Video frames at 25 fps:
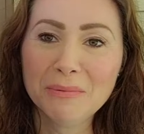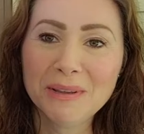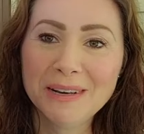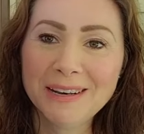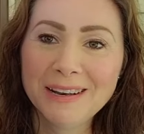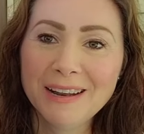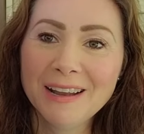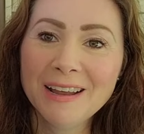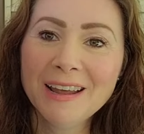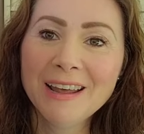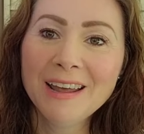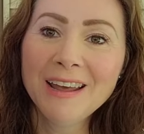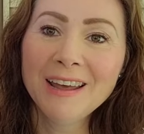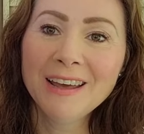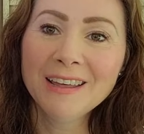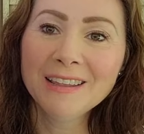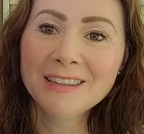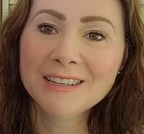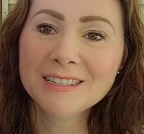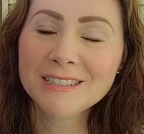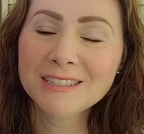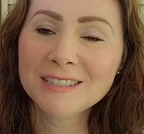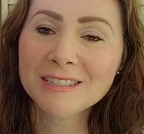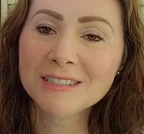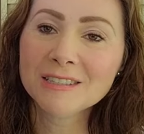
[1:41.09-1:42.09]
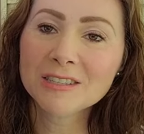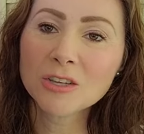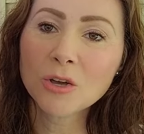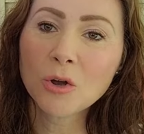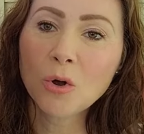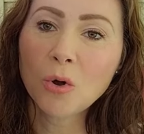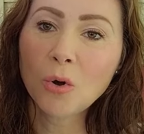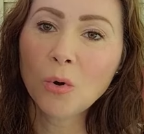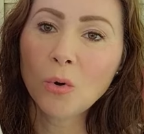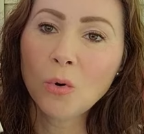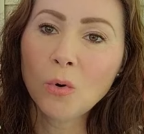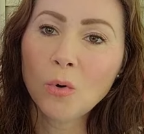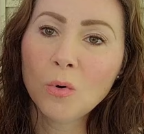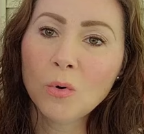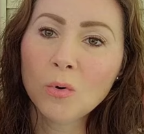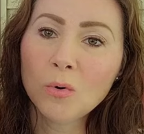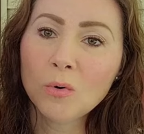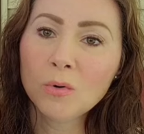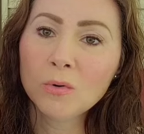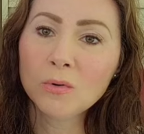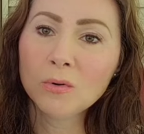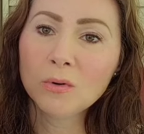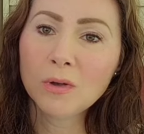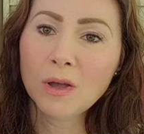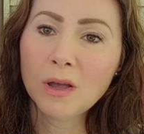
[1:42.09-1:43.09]
But this is the
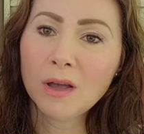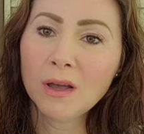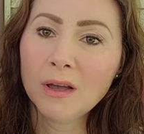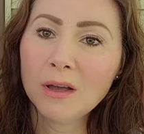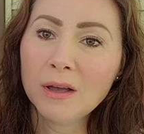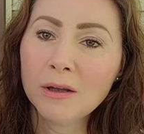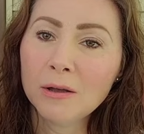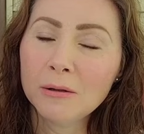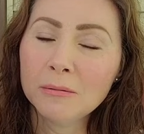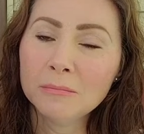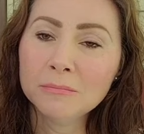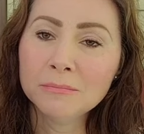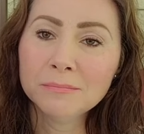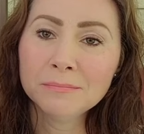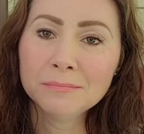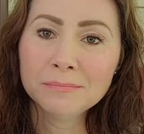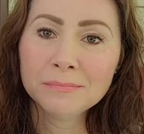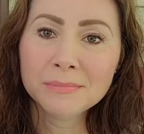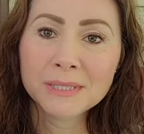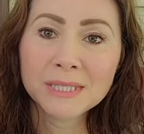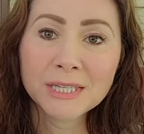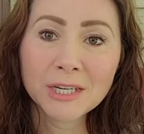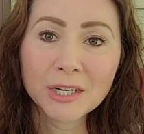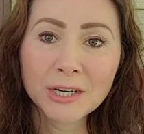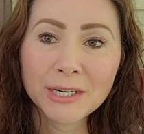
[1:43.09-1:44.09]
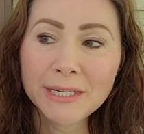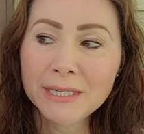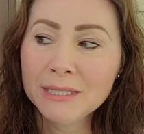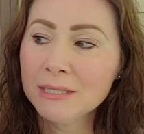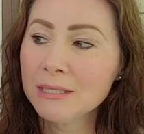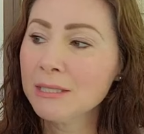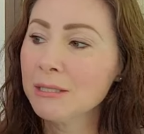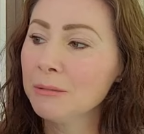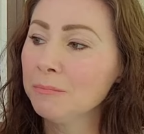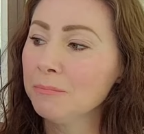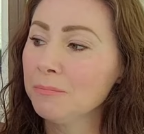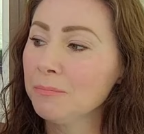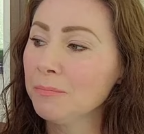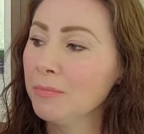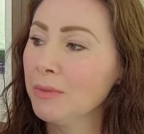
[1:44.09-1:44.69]
whole um, series.